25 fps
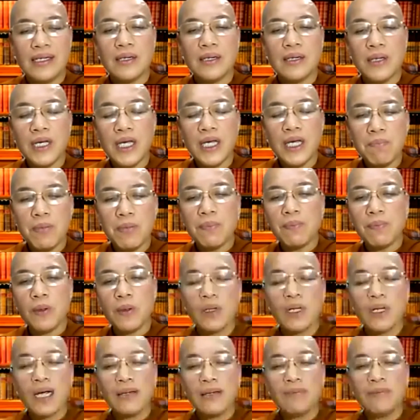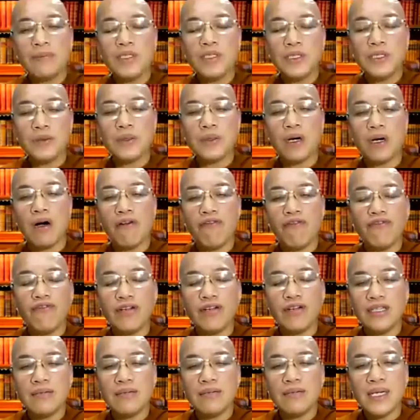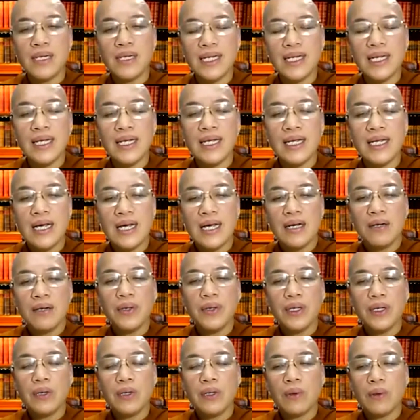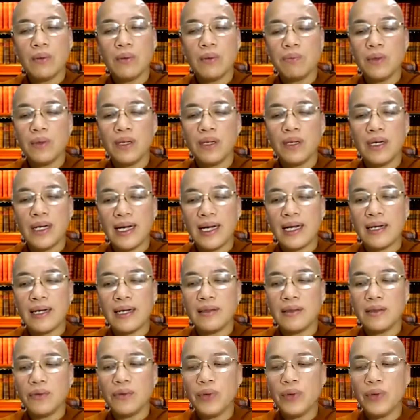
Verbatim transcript: So if people come to offer the money, we will, uh,